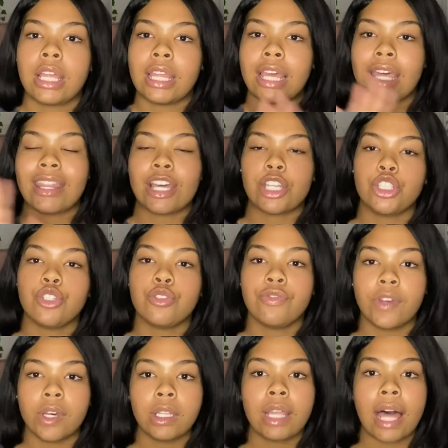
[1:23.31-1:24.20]
that you
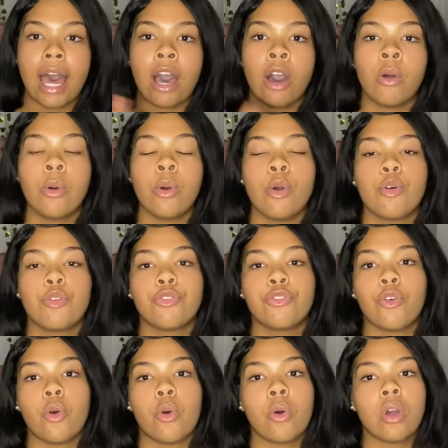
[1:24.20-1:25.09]
fill out
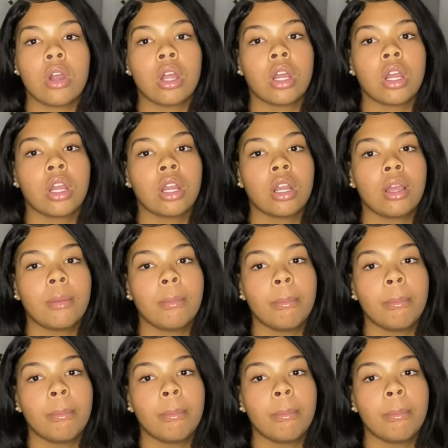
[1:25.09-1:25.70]
for